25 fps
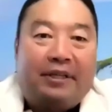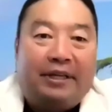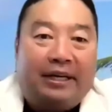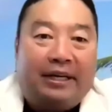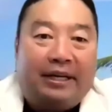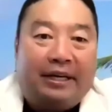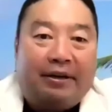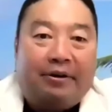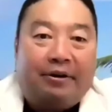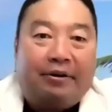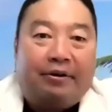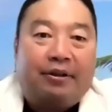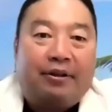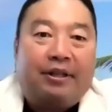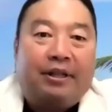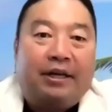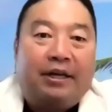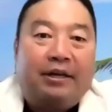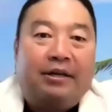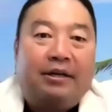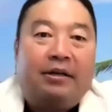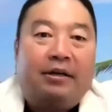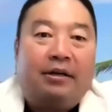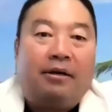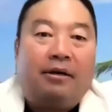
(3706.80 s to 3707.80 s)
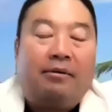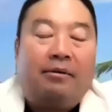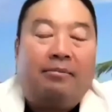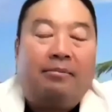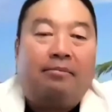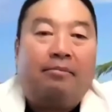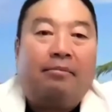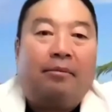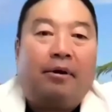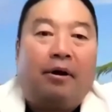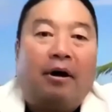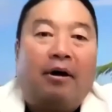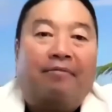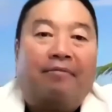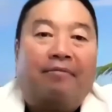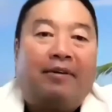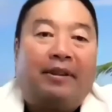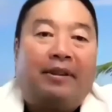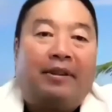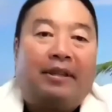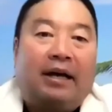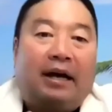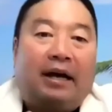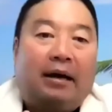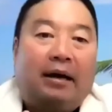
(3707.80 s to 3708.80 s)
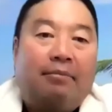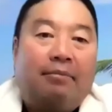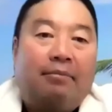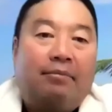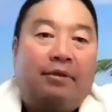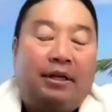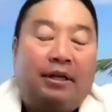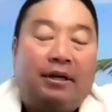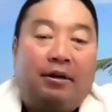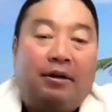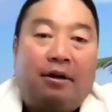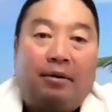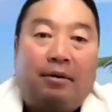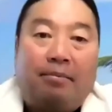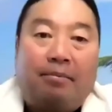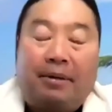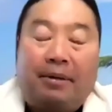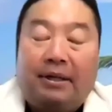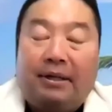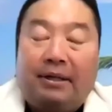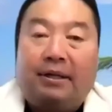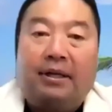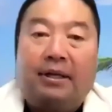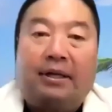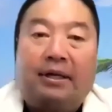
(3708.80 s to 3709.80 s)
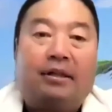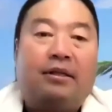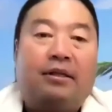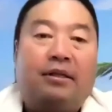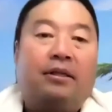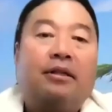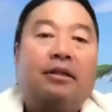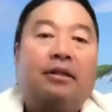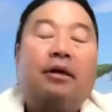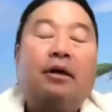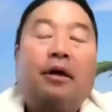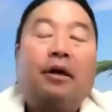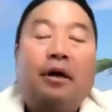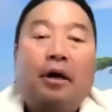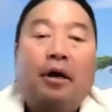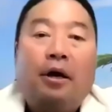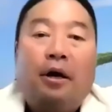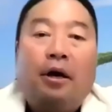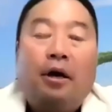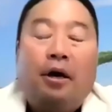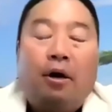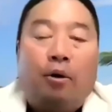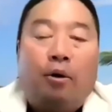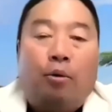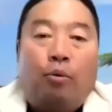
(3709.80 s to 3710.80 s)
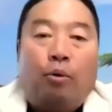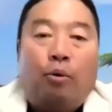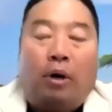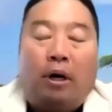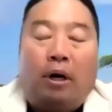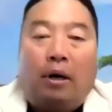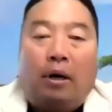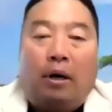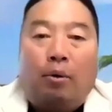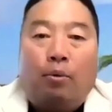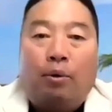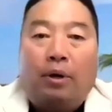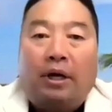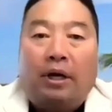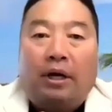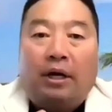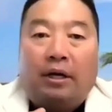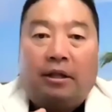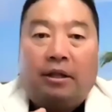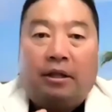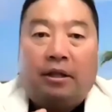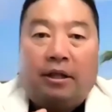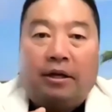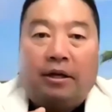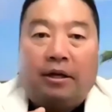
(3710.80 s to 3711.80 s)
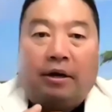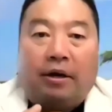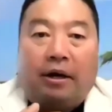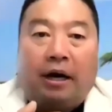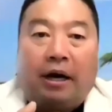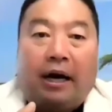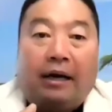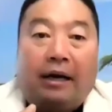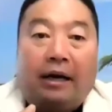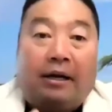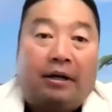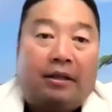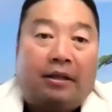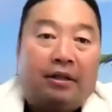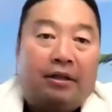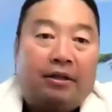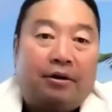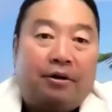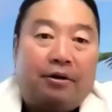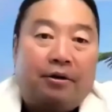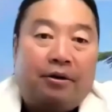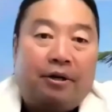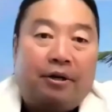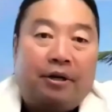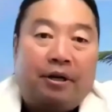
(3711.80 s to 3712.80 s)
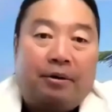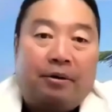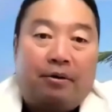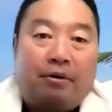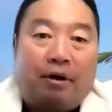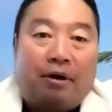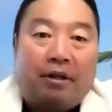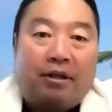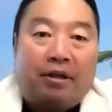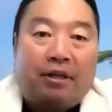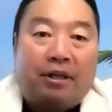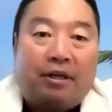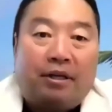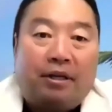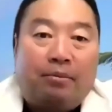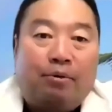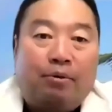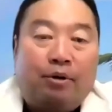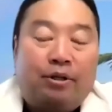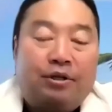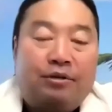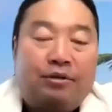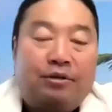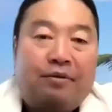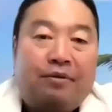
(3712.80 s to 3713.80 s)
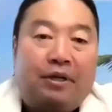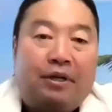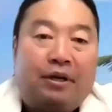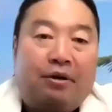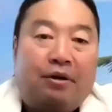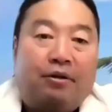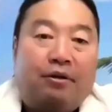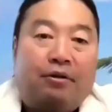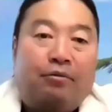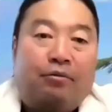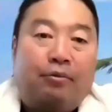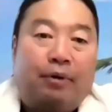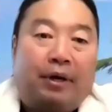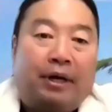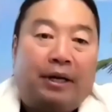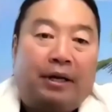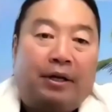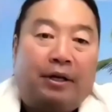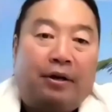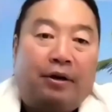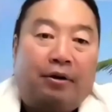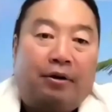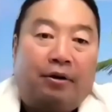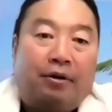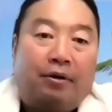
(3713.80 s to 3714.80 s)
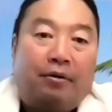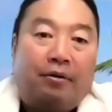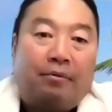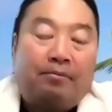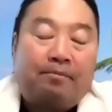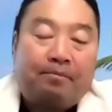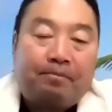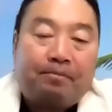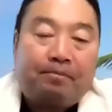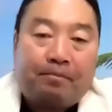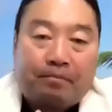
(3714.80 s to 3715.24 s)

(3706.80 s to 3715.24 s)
tears. And oftentimes in our business, I consider the crossing the bridge of tears when your